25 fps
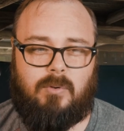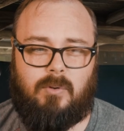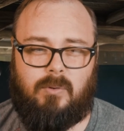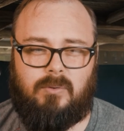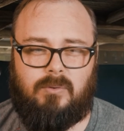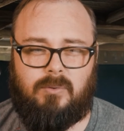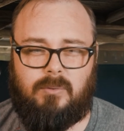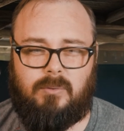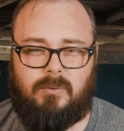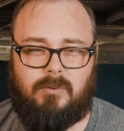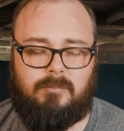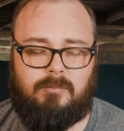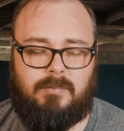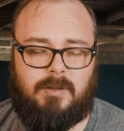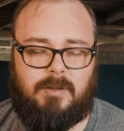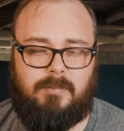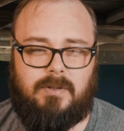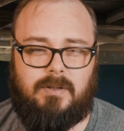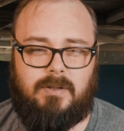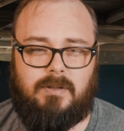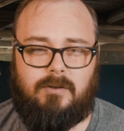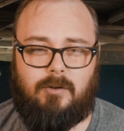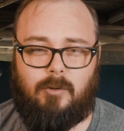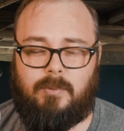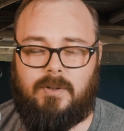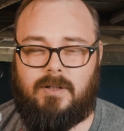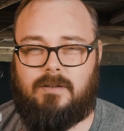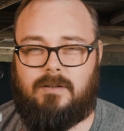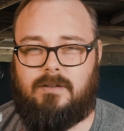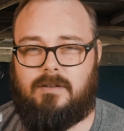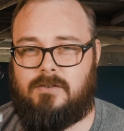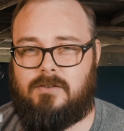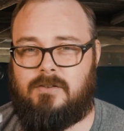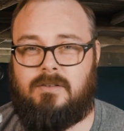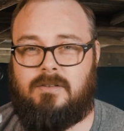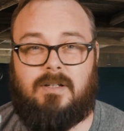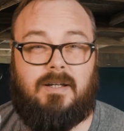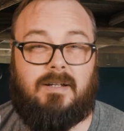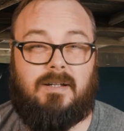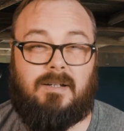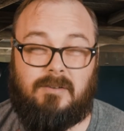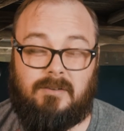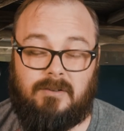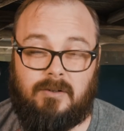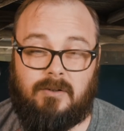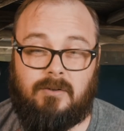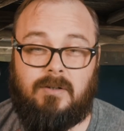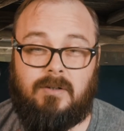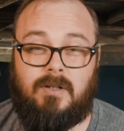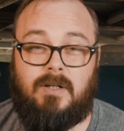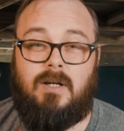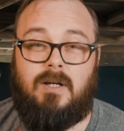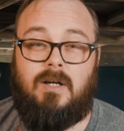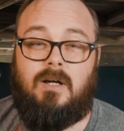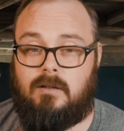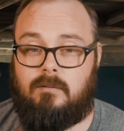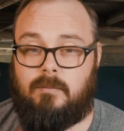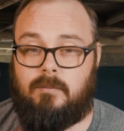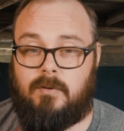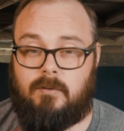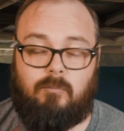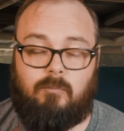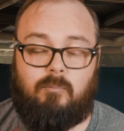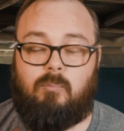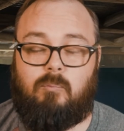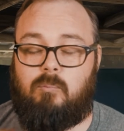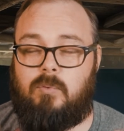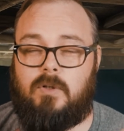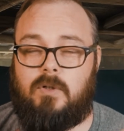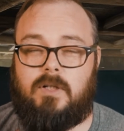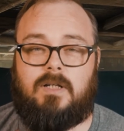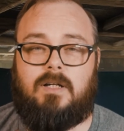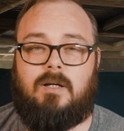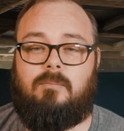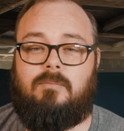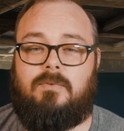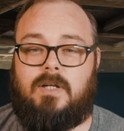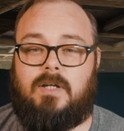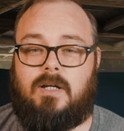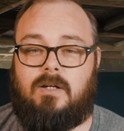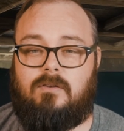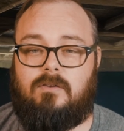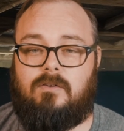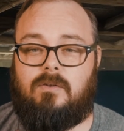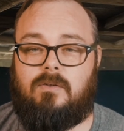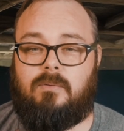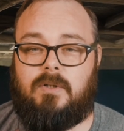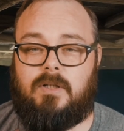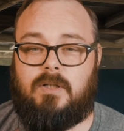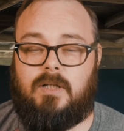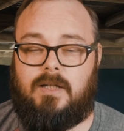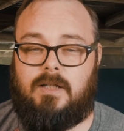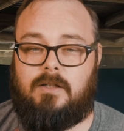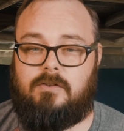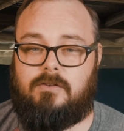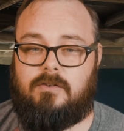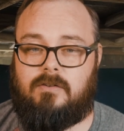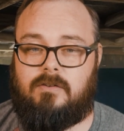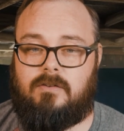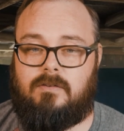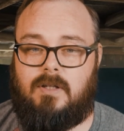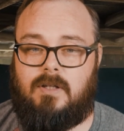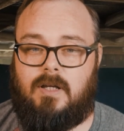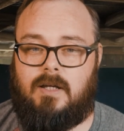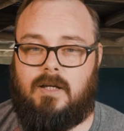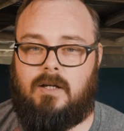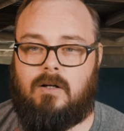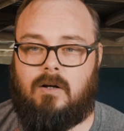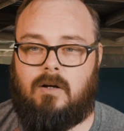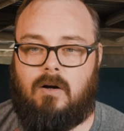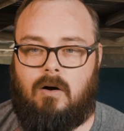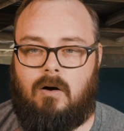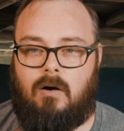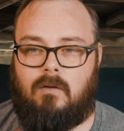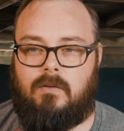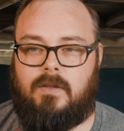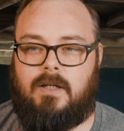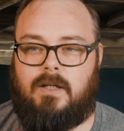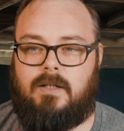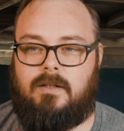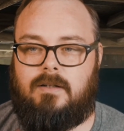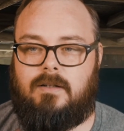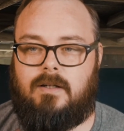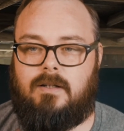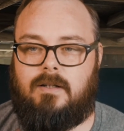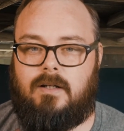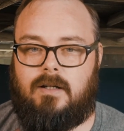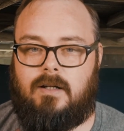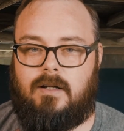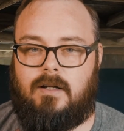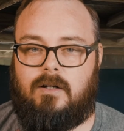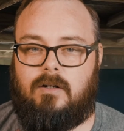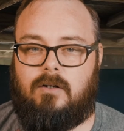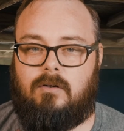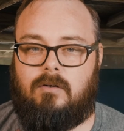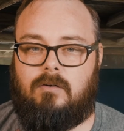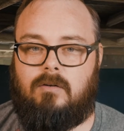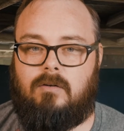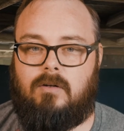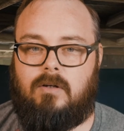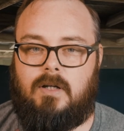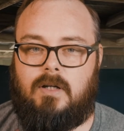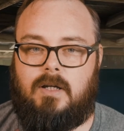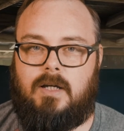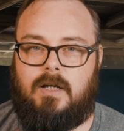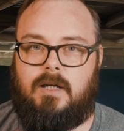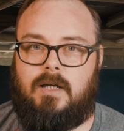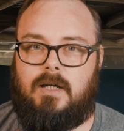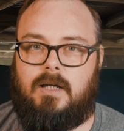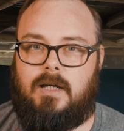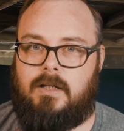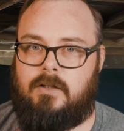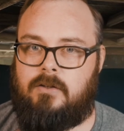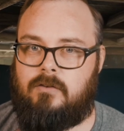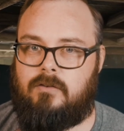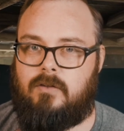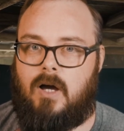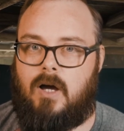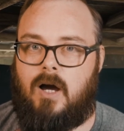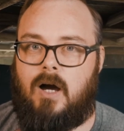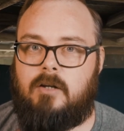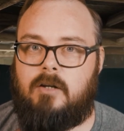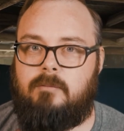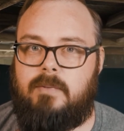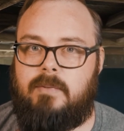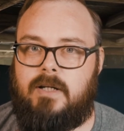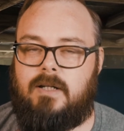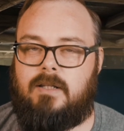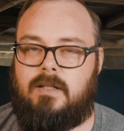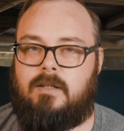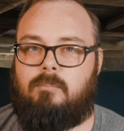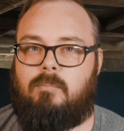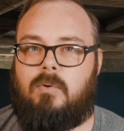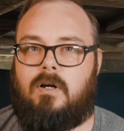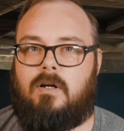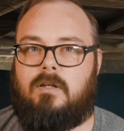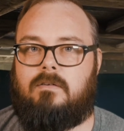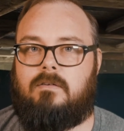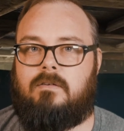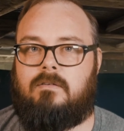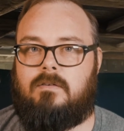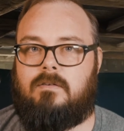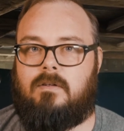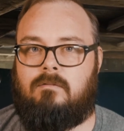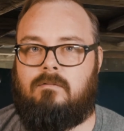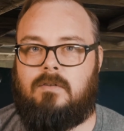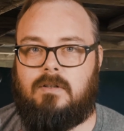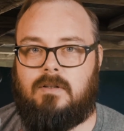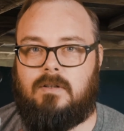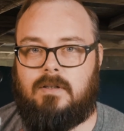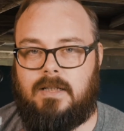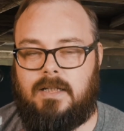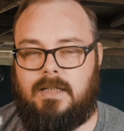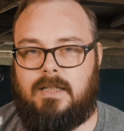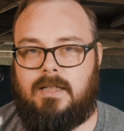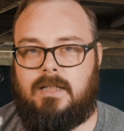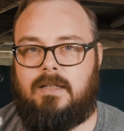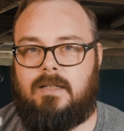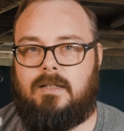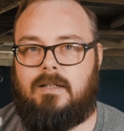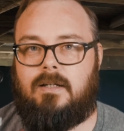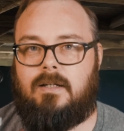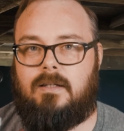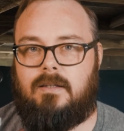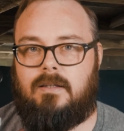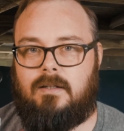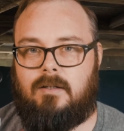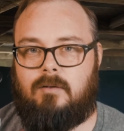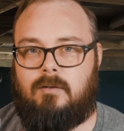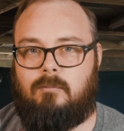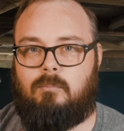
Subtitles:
Tools, maybe Adobe Audition, I don't know. But when it comes down to it, it's just taking all that dead air and just automating the process of deleting it and then